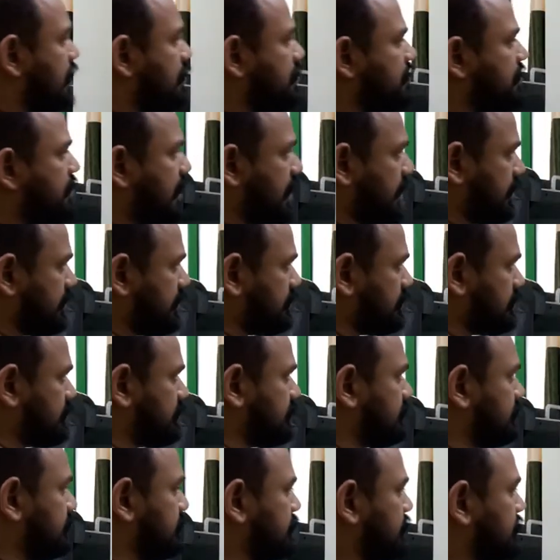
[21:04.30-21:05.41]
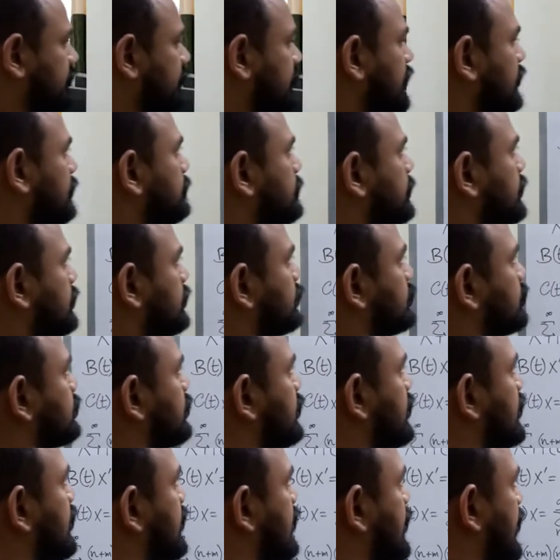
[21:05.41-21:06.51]
there. Okay, because
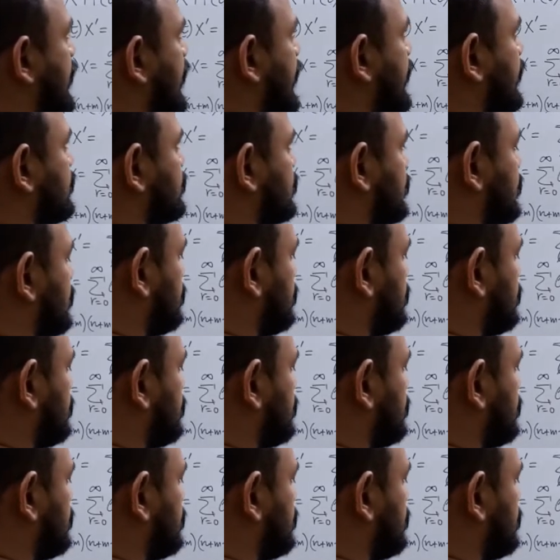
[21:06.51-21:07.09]
x double